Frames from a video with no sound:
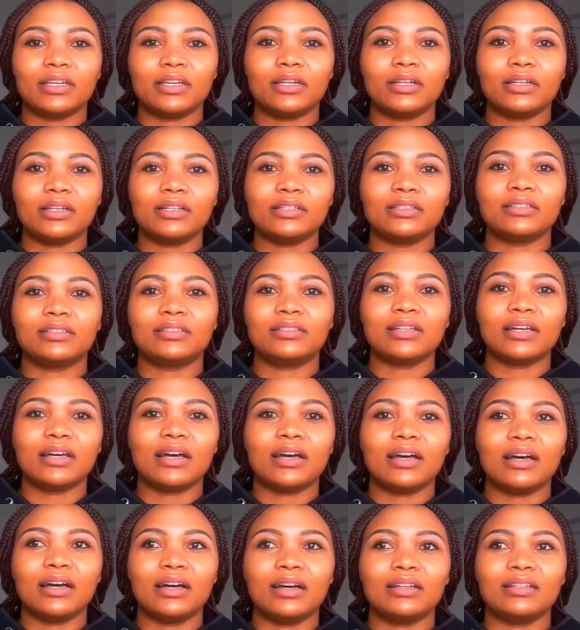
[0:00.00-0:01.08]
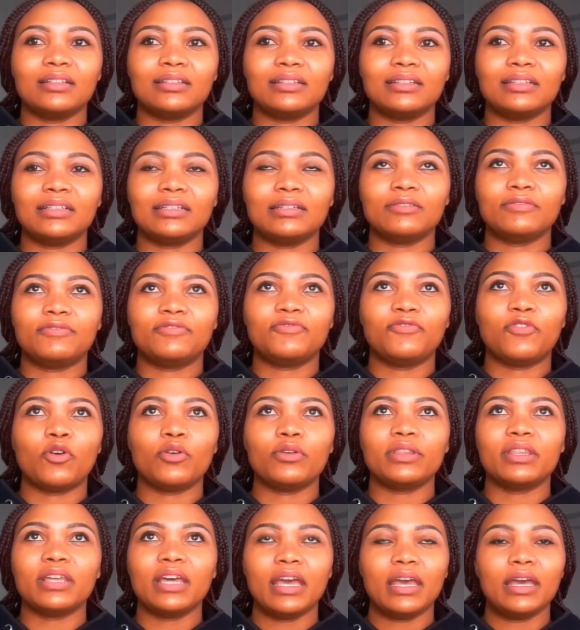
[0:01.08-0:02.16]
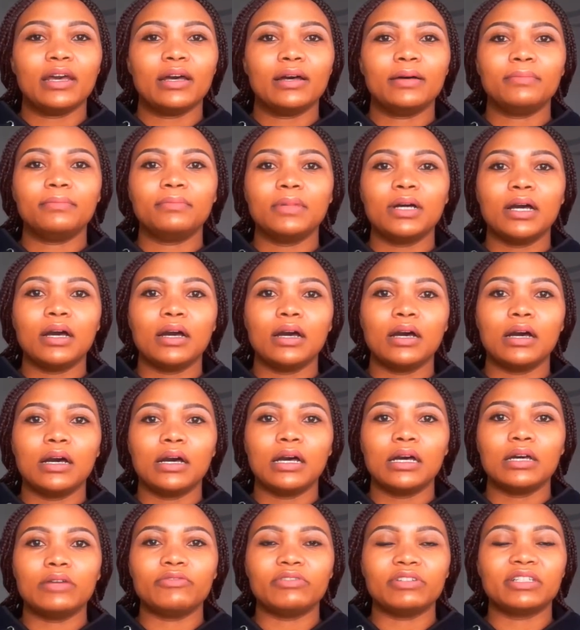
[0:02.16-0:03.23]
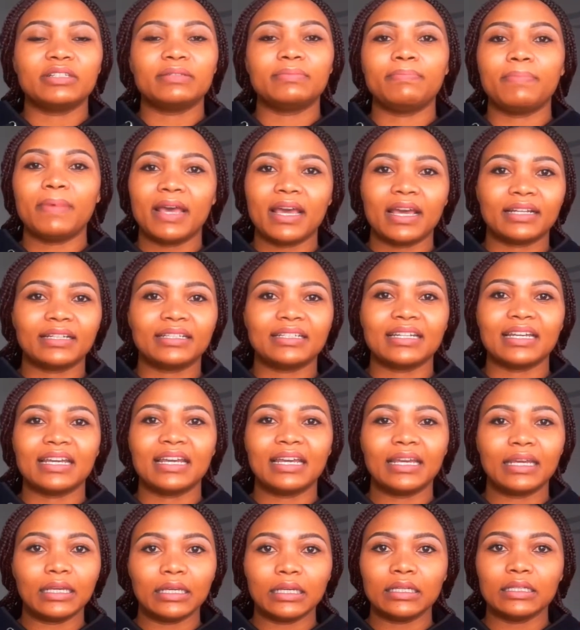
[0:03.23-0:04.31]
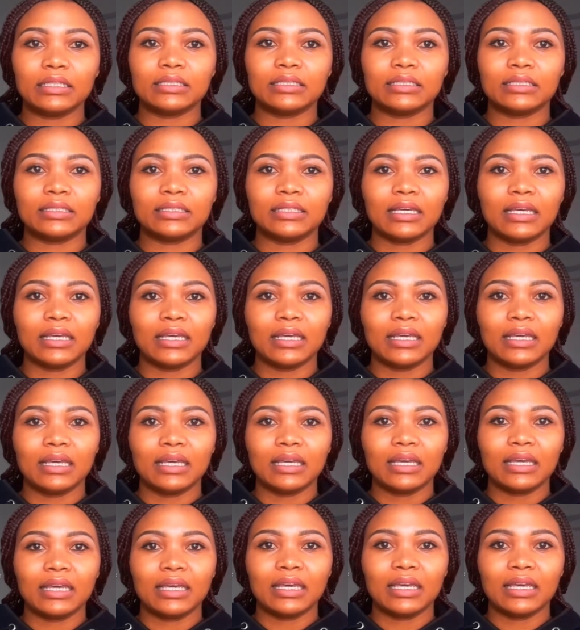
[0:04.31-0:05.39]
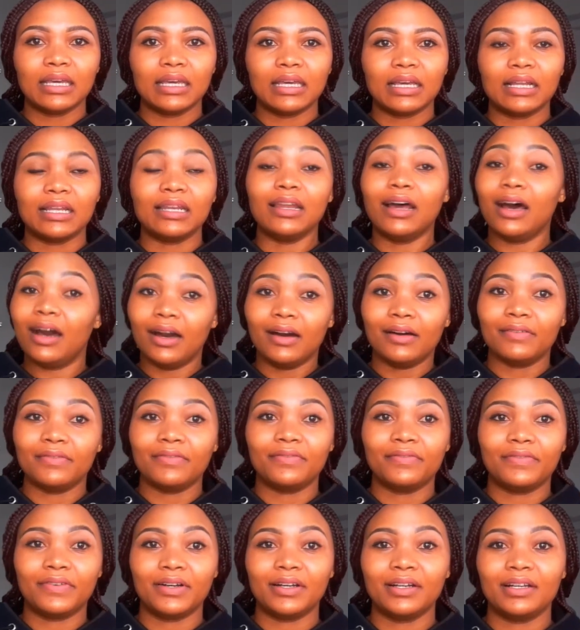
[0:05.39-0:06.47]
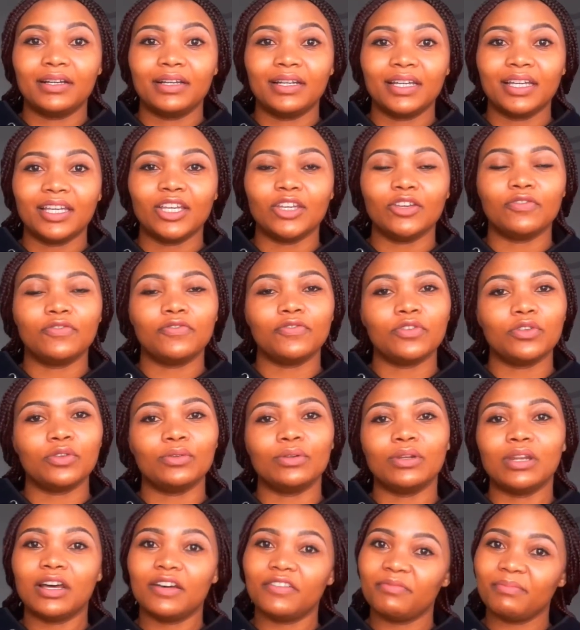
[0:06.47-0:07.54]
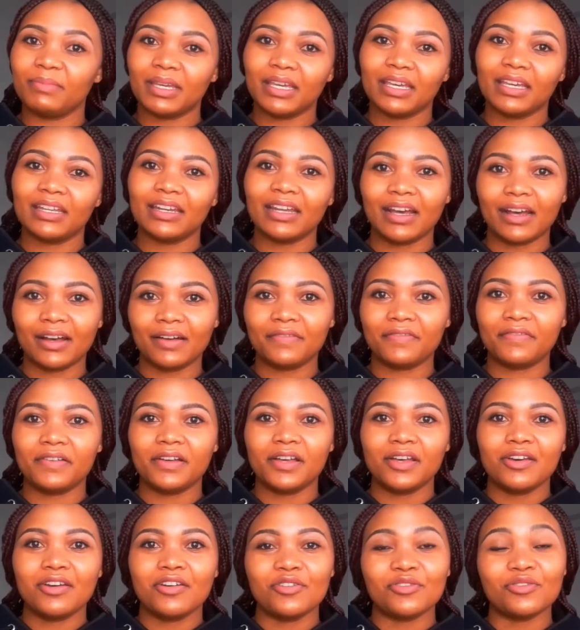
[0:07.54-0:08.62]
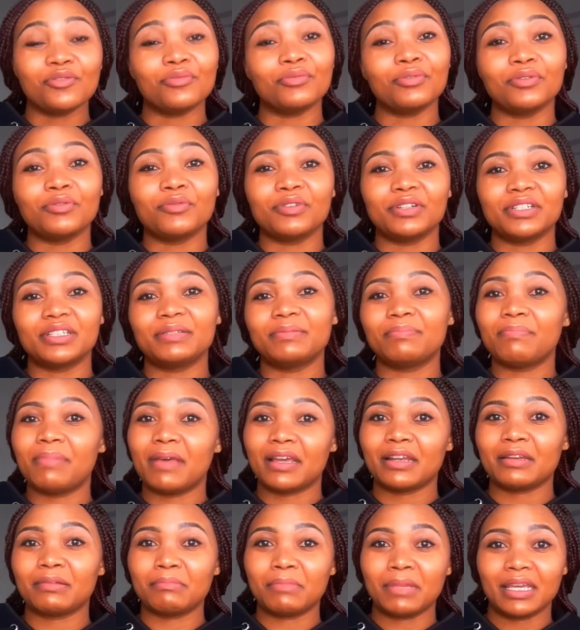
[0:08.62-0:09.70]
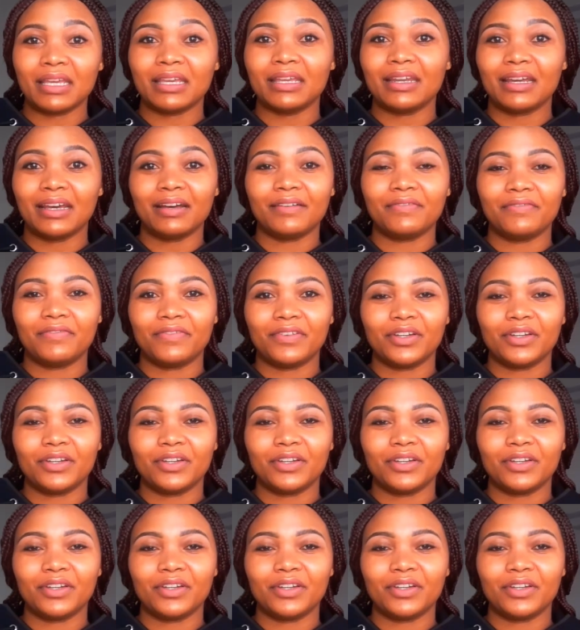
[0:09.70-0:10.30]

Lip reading: It is for them, respect is love. If you love me enough, you will respect me enough.